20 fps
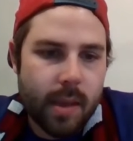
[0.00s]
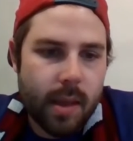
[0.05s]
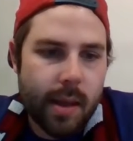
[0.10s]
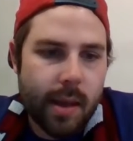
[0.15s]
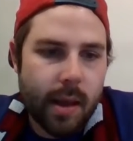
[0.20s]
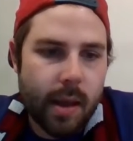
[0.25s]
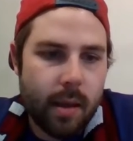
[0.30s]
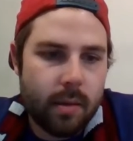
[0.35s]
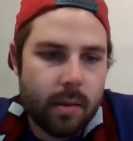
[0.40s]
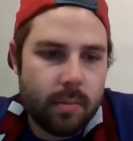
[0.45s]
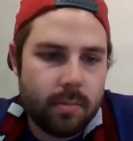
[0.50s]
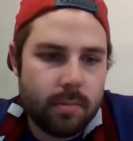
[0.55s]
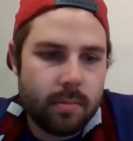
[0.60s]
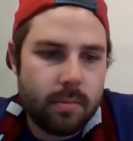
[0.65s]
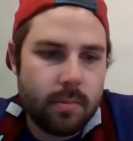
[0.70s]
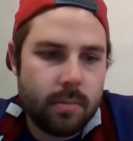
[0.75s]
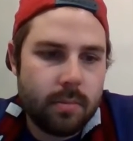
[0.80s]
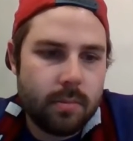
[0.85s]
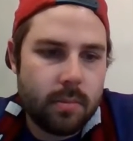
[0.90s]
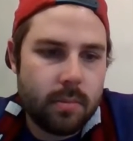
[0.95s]

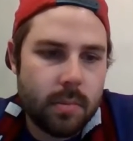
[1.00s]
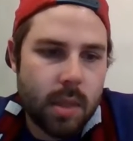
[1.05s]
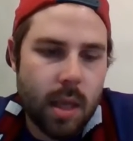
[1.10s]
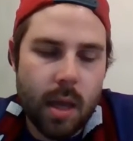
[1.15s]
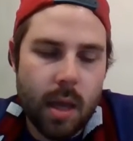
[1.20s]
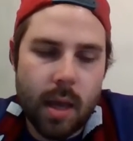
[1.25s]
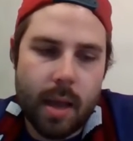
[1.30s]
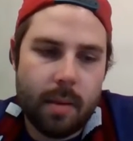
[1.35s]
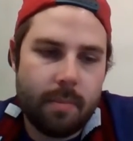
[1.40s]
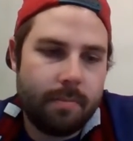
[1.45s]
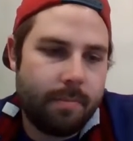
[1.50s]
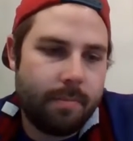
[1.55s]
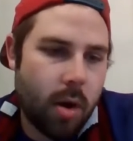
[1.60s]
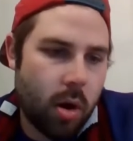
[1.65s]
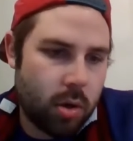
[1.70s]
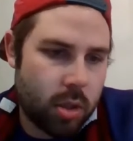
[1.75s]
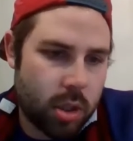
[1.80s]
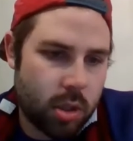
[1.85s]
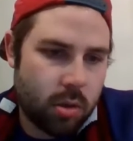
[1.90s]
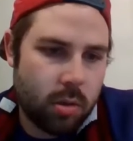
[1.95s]
Again,
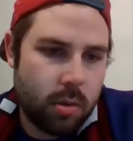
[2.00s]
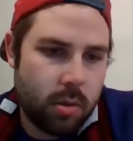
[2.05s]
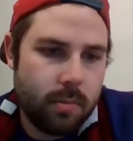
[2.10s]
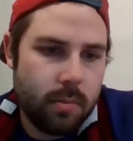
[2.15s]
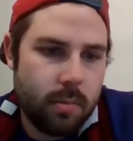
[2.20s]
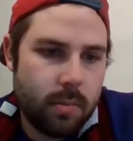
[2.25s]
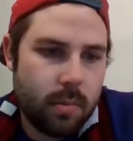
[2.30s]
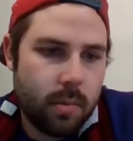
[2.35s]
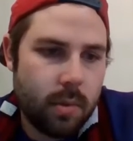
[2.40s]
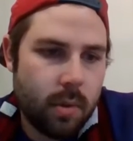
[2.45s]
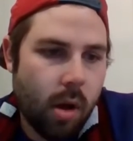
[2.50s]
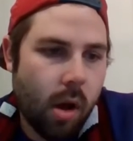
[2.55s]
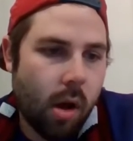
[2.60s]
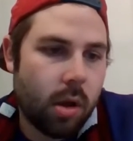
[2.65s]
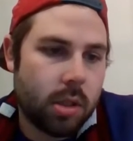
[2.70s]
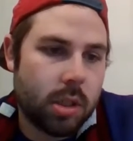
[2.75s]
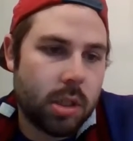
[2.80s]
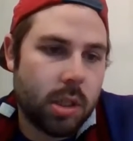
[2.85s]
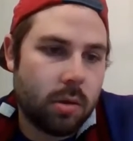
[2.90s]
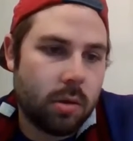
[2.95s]
personal.
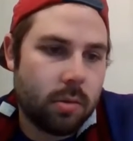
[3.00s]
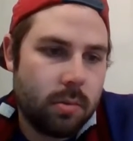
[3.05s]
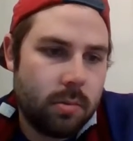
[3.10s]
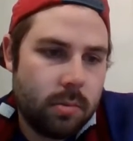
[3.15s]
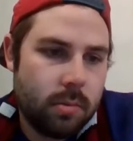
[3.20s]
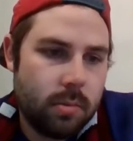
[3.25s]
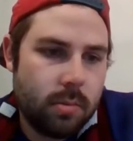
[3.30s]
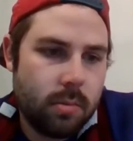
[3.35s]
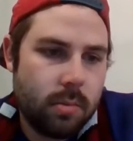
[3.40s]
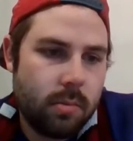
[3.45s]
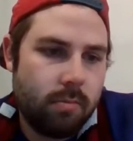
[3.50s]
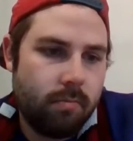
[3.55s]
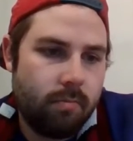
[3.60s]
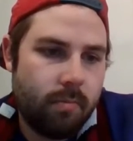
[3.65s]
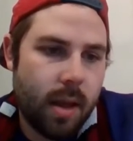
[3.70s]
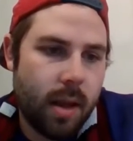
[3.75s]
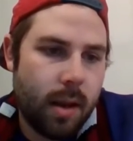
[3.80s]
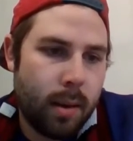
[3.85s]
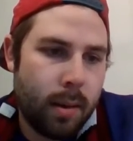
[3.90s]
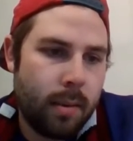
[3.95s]
Also,
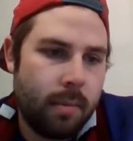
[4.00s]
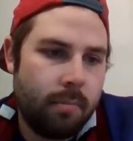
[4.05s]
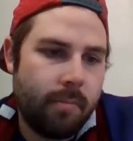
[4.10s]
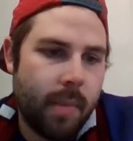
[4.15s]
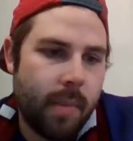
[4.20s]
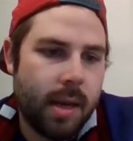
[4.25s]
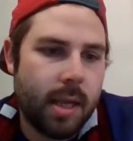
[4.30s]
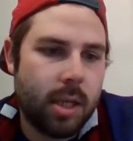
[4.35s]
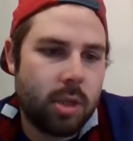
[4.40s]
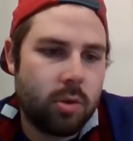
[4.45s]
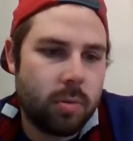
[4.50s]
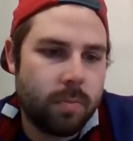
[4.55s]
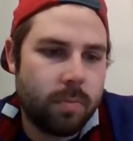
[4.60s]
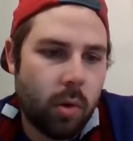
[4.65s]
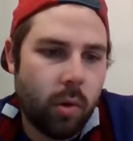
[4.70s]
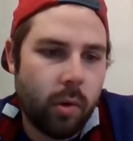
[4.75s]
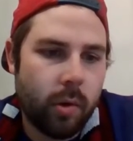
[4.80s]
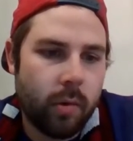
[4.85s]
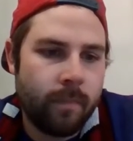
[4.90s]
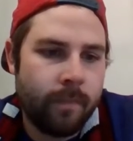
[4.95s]
Mendez was
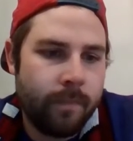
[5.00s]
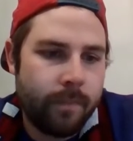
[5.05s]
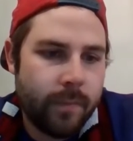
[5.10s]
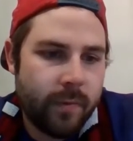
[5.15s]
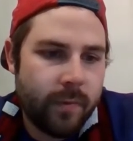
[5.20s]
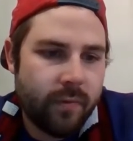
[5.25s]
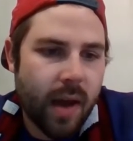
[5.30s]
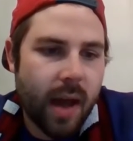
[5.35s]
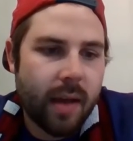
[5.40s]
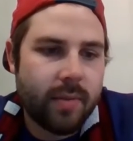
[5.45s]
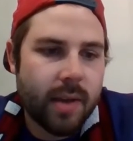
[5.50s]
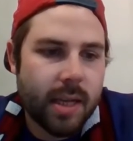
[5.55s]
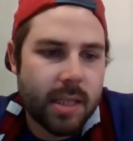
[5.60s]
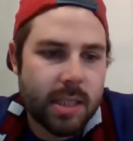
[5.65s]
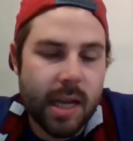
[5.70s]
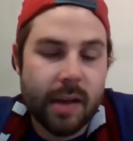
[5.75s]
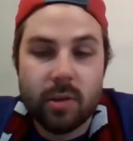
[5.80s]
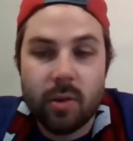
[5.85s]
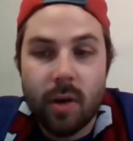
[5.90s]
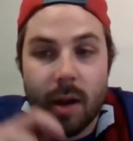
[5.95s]
born 5
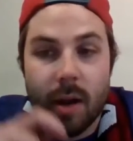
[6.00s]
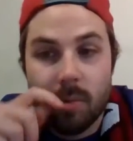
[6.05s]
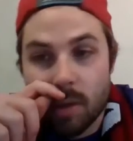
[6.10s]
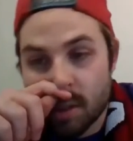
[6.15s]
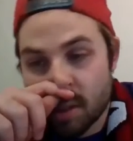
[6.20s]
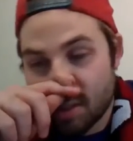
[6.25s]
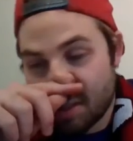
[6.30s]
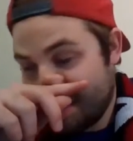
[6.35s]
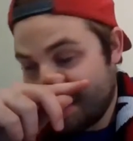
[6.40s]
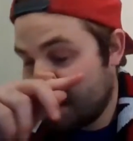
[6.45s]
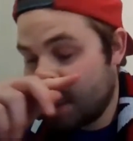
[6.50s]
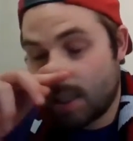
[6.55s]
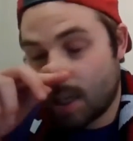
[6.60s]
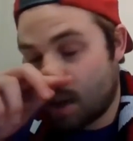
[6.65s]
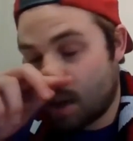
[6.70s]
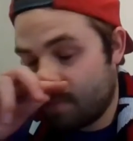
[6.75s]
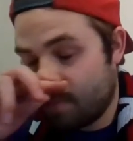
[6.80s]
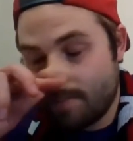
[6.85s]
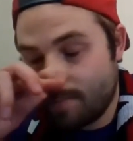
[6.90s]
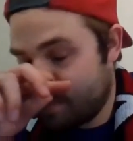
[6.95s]
days after I was.
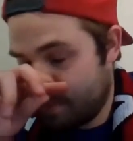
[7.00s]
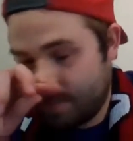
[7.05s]
So